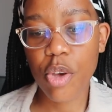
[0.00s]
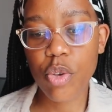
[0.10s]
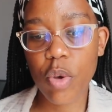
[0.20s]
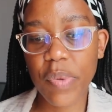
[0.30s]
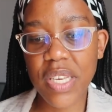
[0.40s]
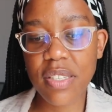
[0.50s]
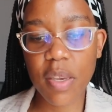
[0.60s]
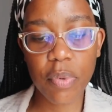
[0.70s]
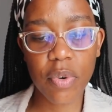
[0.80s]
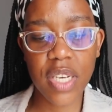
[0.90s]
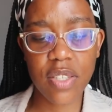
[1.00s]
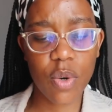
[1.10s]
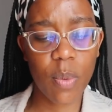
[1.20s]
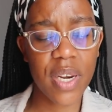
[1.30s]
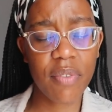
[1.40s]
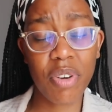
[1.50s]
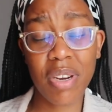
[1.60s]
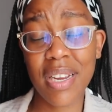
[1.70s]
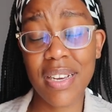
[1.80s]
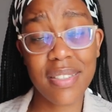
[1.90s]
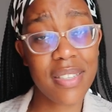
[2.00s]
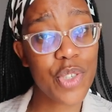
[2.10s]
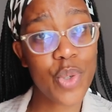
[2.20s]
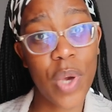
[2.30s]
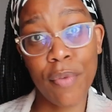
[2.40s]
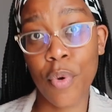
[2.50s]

you're being separated or whatever it is that you have